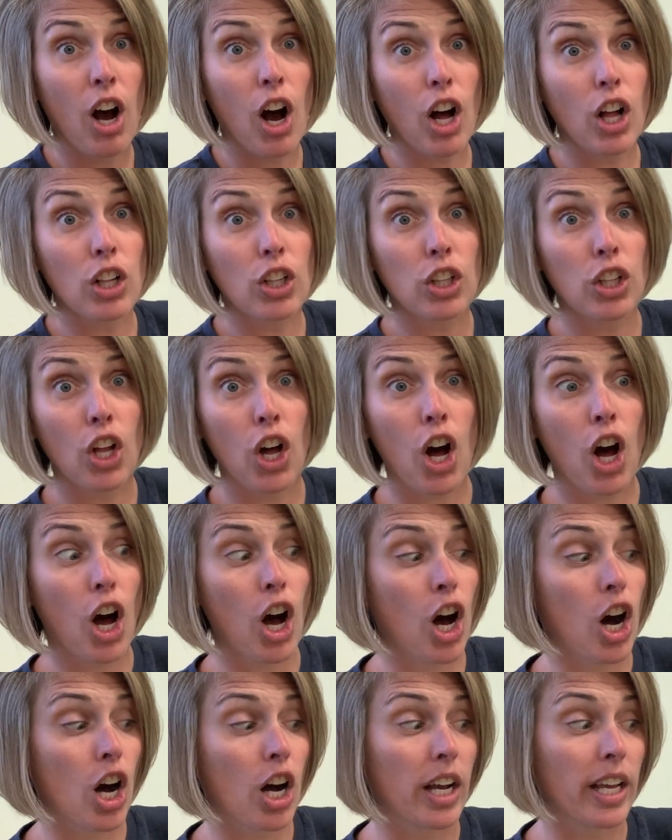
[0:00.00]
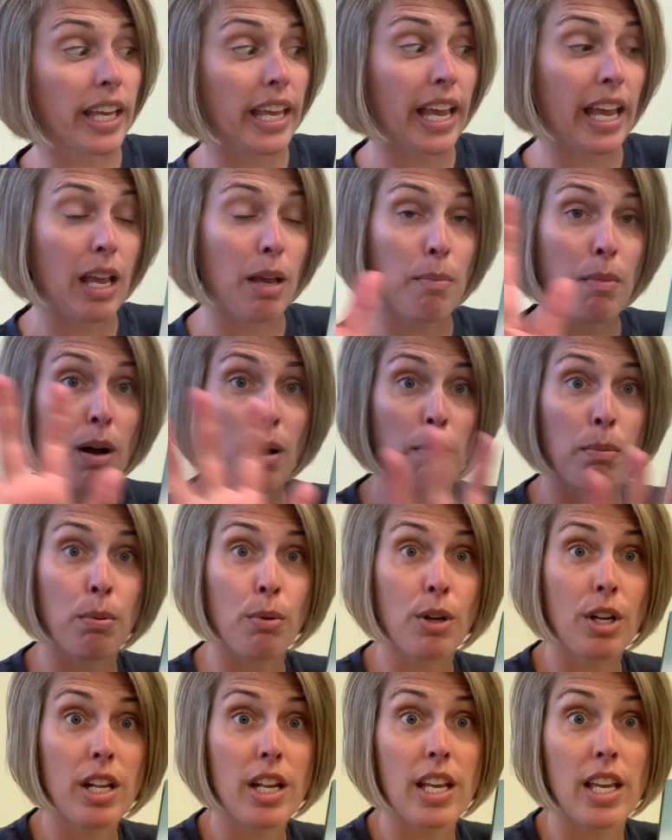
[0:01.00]
Along came a
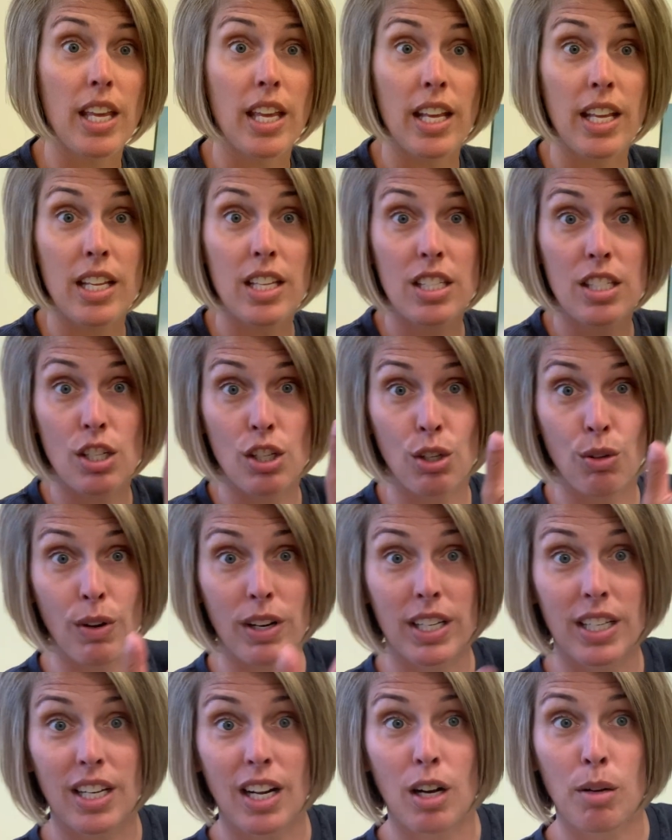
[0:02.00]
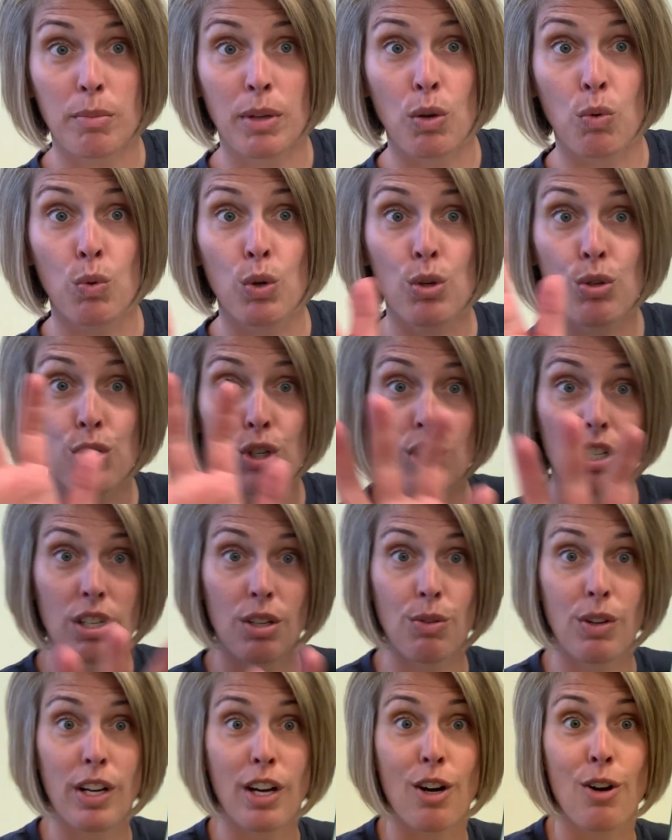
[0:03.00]
breeze. Are you ready to help me whoosh?
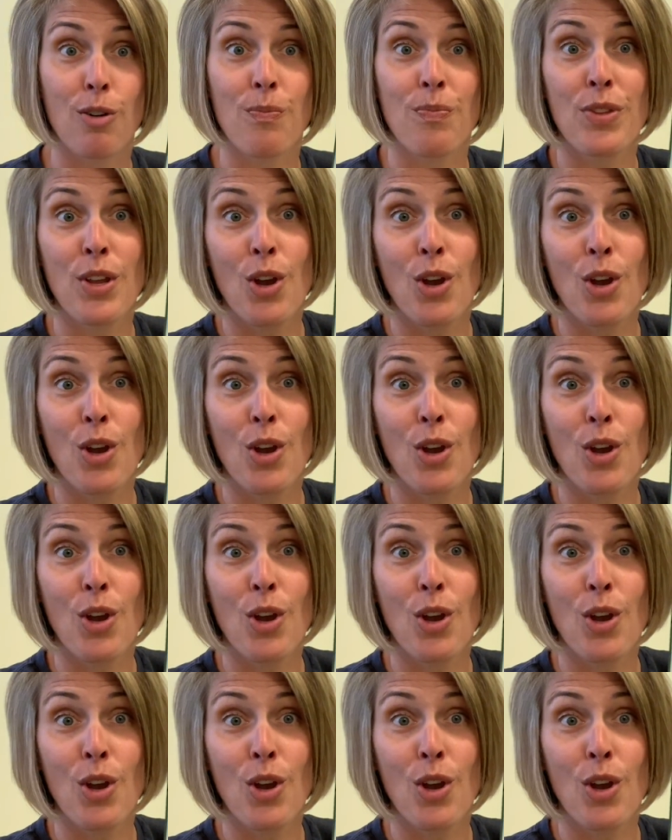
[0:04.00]
Here we go.